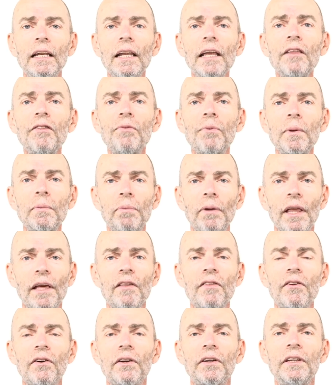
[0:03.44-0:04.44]
Let's
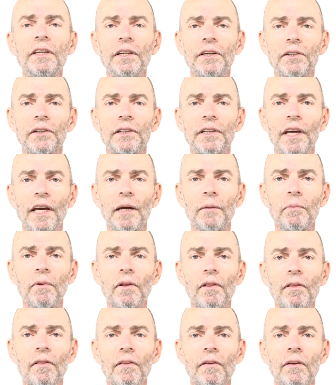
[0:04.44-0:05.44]
replace our gear
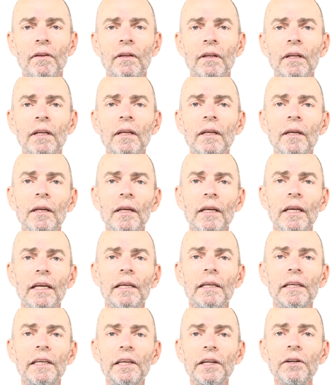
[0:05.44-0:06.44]
cables.
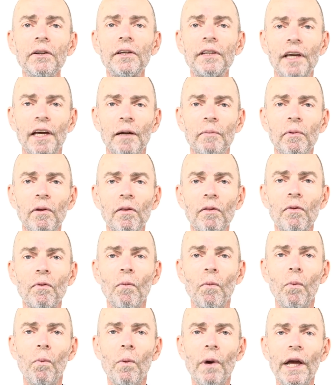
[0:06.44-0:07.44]
Gear cables
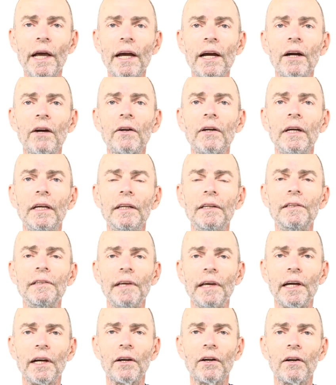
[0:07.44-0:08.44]
wear and
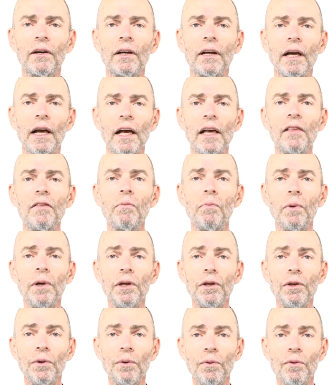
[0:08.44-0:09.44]
tear as
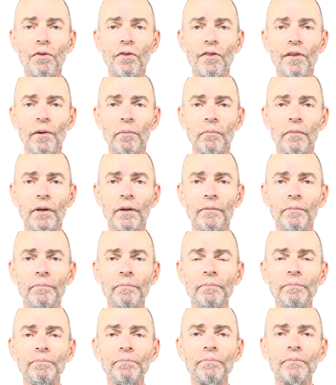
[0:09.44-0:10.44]
we use them.
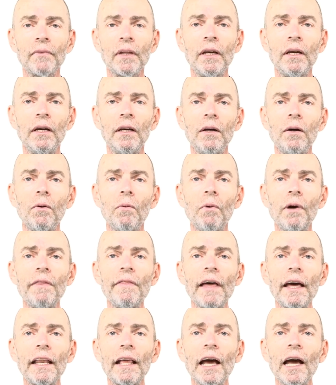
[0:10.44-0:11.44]

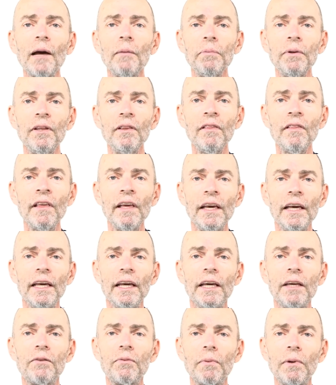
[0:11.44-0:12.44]
When that happens,
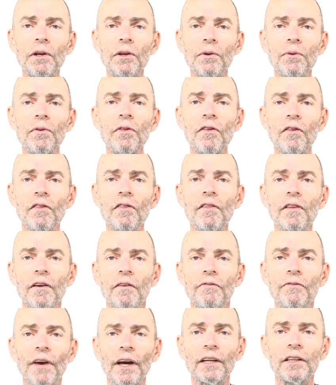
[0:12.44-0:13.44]
it reduces the
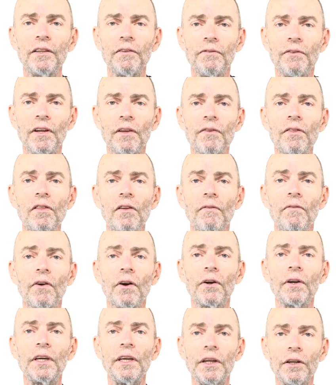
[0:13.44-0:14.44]
effectiveness of
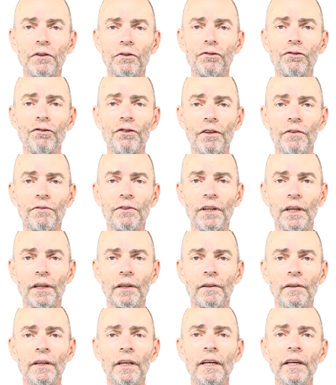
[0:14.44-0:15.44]
our gear shifting.
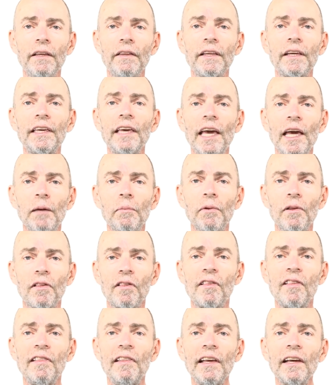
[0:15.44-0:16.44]
The
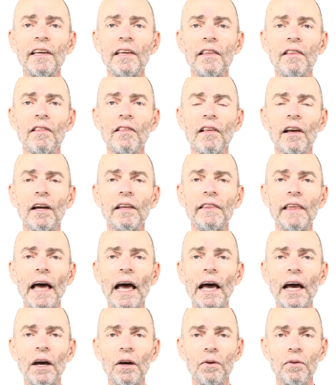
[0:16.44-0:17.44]
cables stick inside the
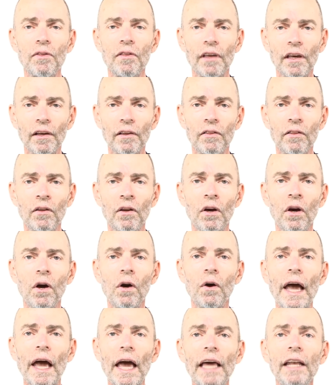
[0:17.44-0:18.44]
housings,
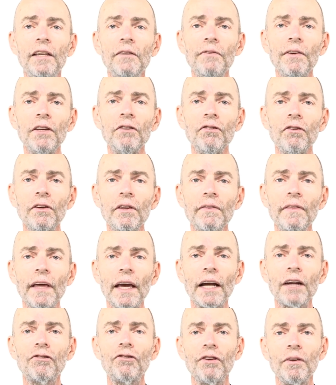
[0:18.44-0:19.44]
and eventually
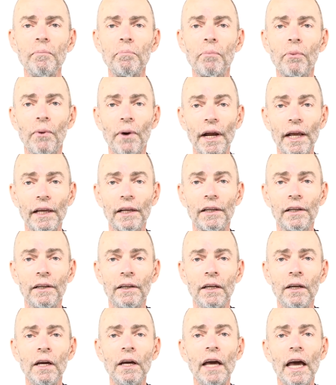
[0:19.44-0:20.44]
they actually break.
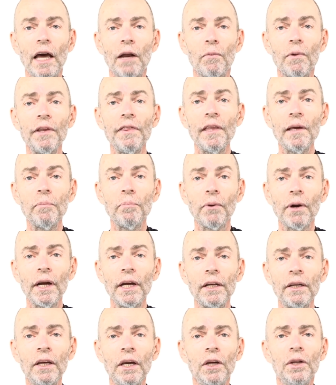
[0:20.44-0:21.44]
And when they
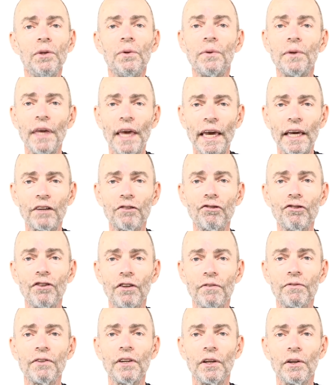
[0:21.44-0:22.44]
break, you can't
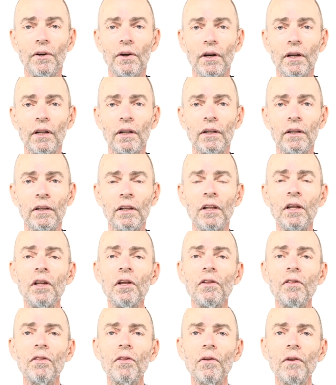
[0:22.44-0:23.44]
shift at all.
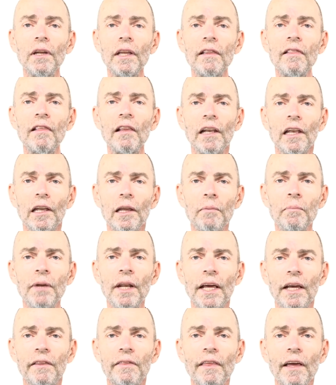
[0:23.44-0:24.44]
So let's
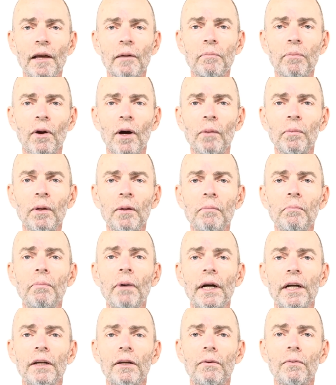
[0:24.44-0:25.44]
eliminate that problem
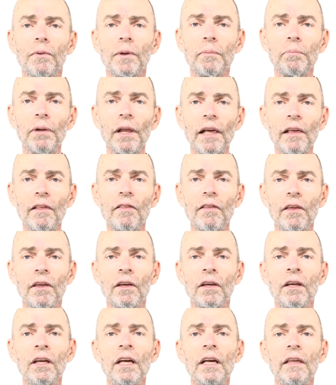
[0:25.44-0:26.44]
by
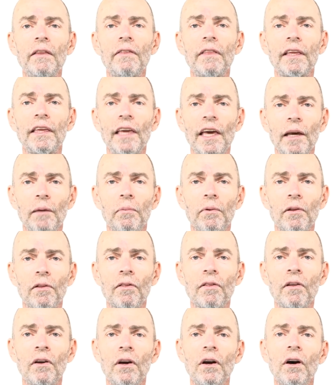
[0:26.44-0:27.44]
replacing the
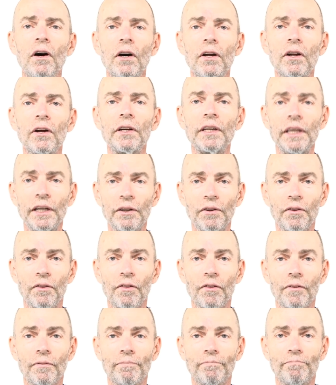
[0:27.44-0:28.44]
cables on our
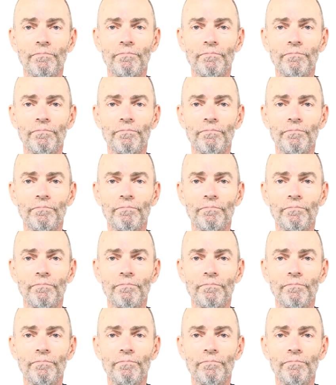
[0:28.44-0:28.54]
gears.